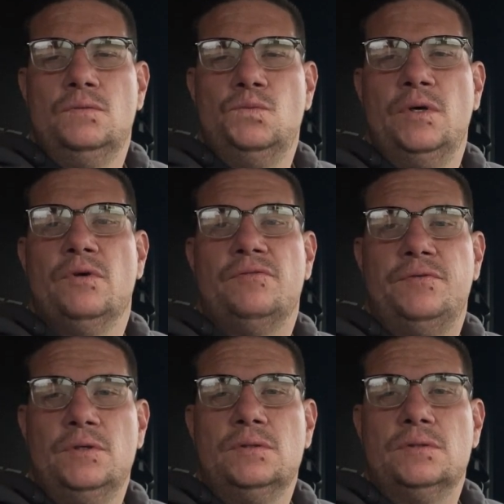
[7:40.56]
We were
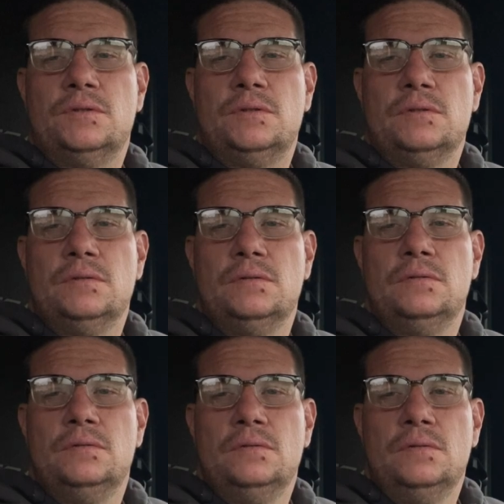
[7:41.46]
fools.
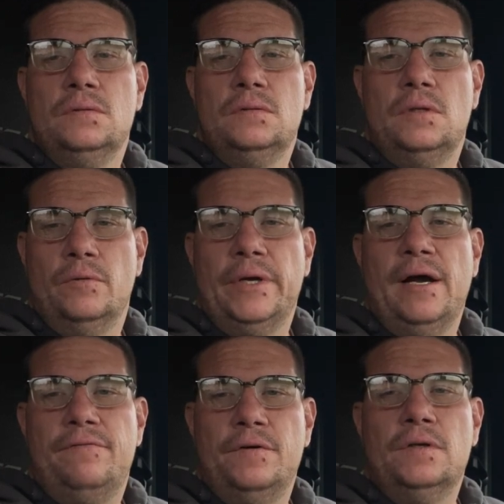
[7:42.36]
No, we
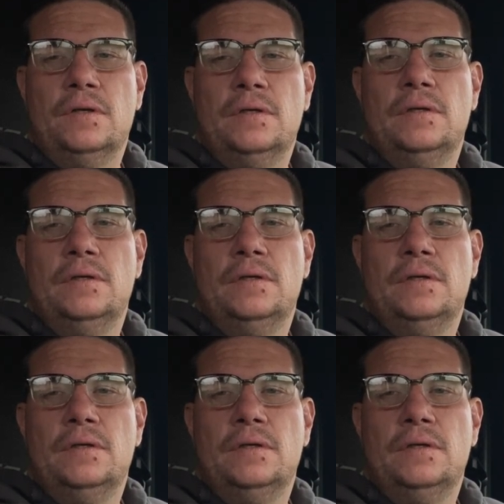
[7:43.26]
got full.